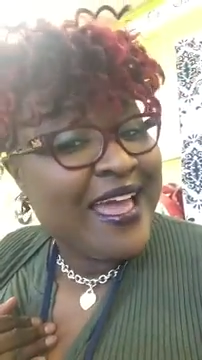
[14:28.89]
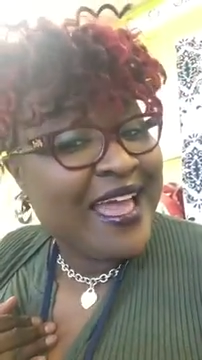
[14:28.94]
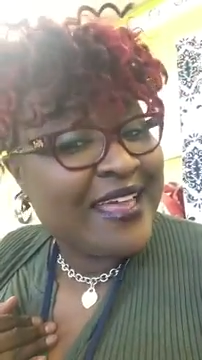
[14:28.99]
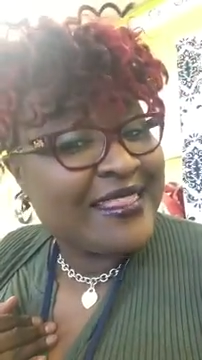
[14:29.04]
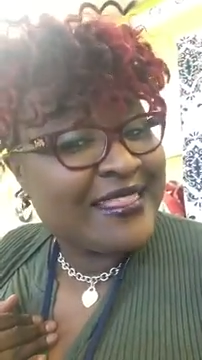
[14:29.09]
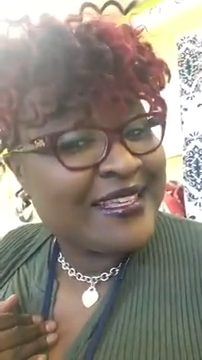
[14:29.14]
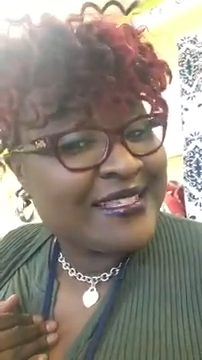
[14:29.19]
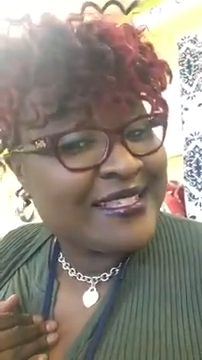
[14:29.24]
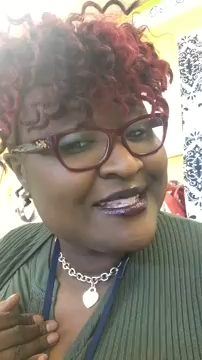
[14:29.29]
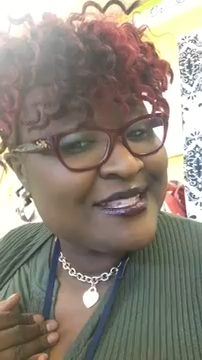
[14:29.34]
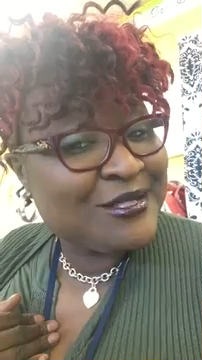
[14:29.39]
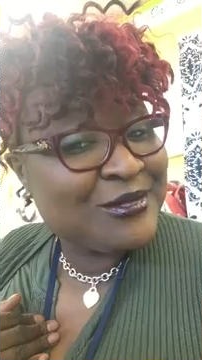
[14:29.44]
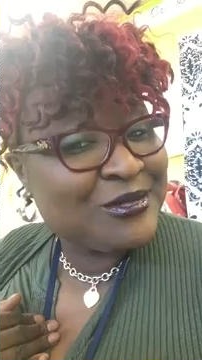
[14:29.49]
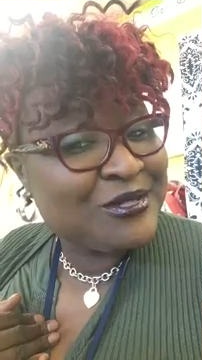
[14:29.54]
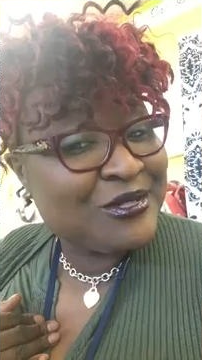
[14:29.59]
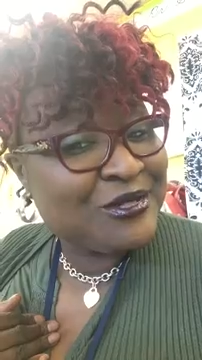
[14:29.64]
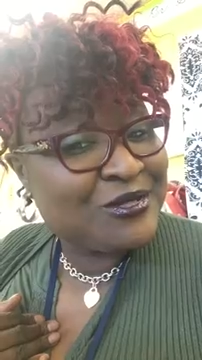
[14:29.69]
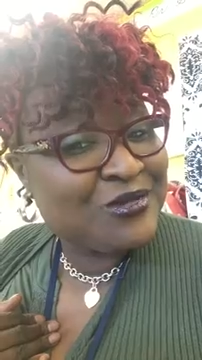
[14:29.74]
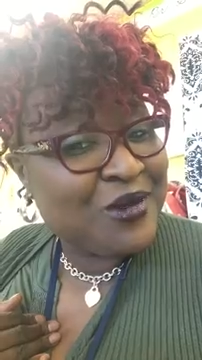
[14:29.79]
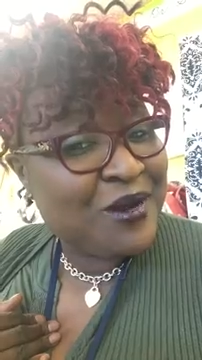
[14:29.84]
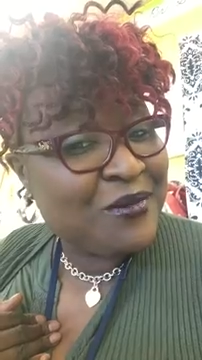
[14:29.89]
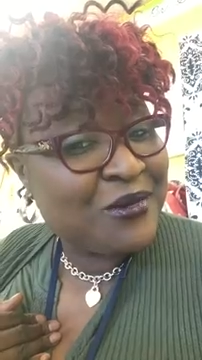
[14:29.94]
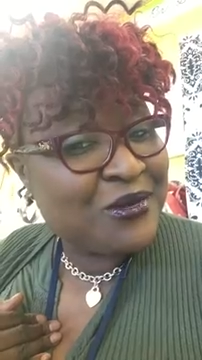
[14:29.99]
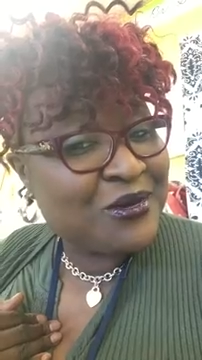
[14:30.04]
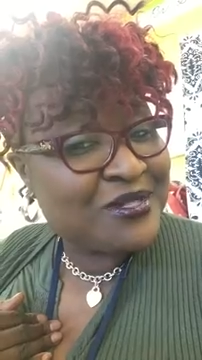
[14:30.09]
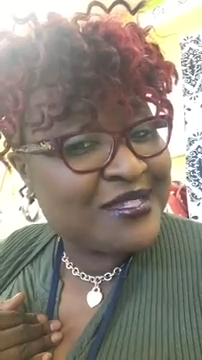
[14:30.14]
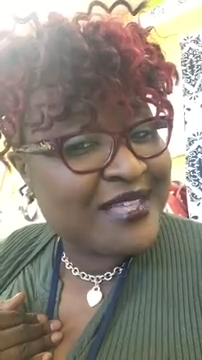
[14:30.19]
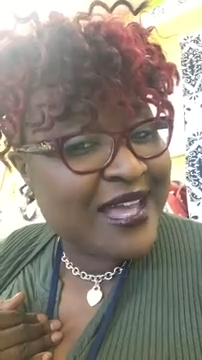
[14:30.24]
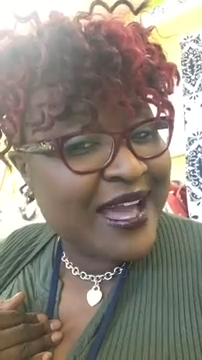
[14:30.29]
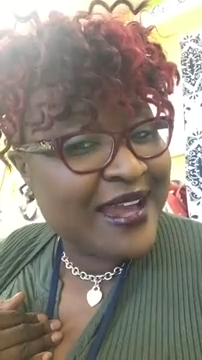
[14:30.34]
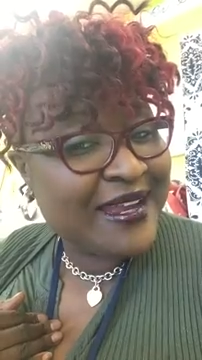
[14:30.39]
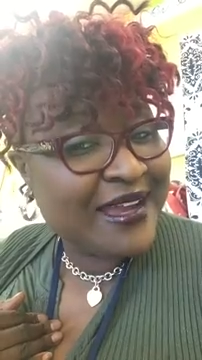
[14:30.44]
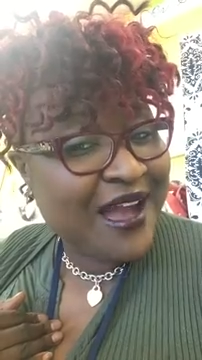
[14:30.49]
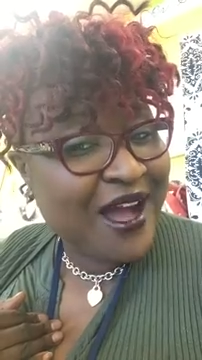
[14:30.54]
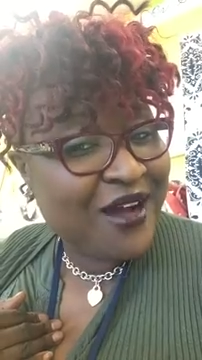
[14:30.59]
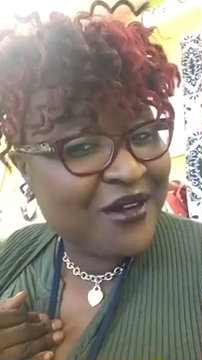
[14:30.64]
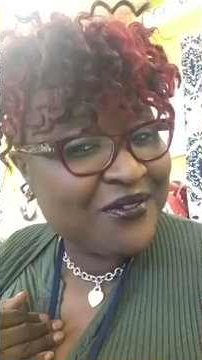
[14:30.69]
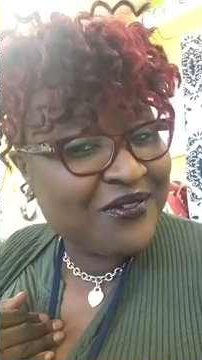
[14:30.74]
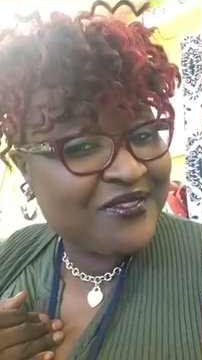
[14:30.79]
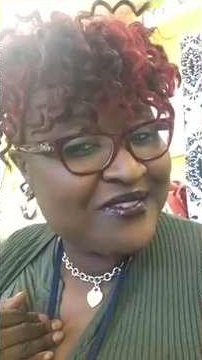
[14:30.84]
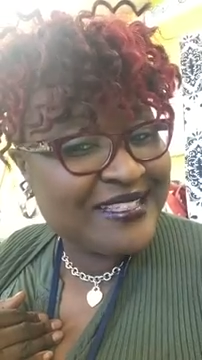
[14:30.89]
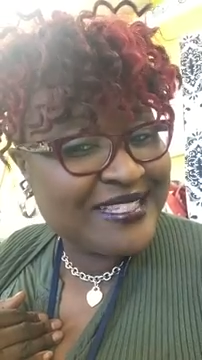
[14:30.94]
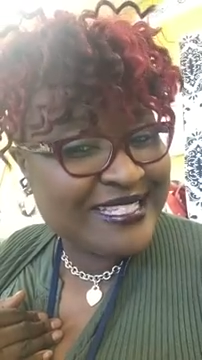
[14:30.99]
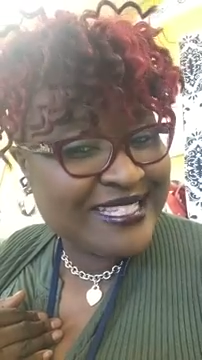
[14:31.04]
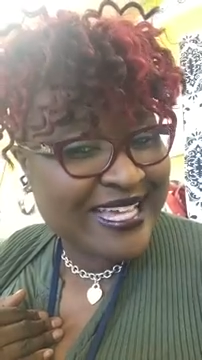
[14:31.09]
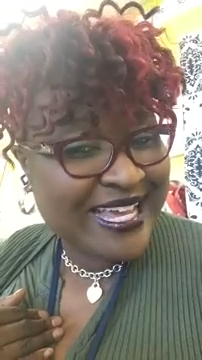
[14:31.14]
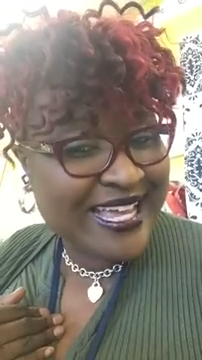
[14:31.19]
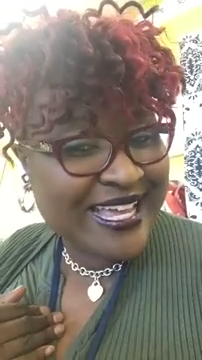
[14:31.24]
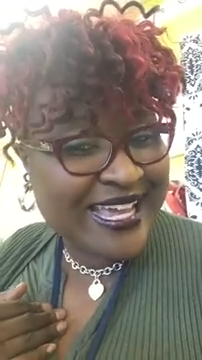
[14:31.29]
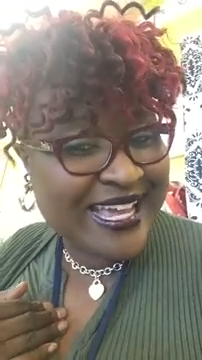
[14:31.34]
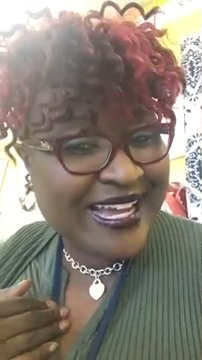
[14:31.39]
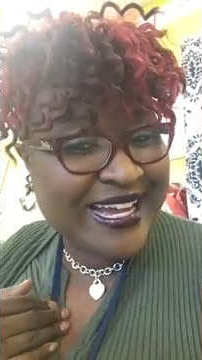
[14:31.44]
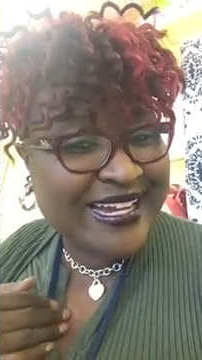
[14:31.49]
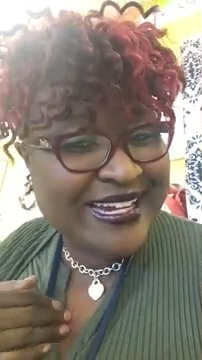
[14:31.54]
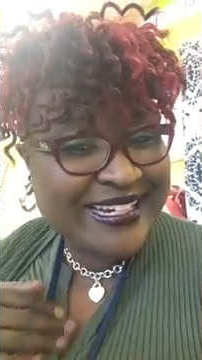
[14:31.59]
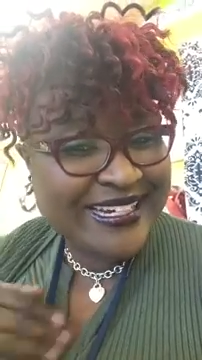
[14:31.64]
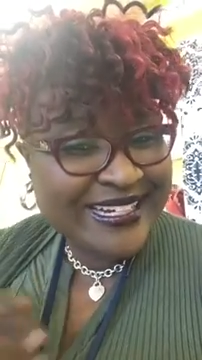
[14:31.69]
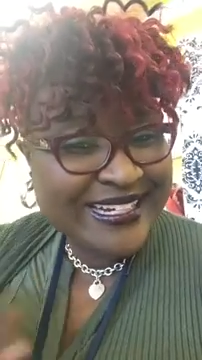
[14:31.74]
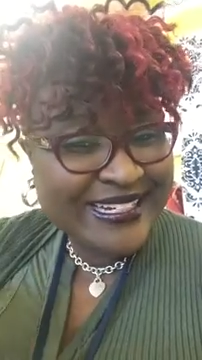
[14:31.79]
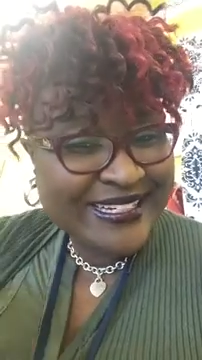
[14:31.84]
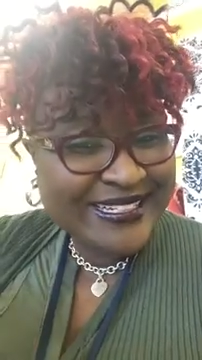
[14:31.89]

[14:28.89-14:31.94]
And this is Lucille Drumgoole signing off. Take care.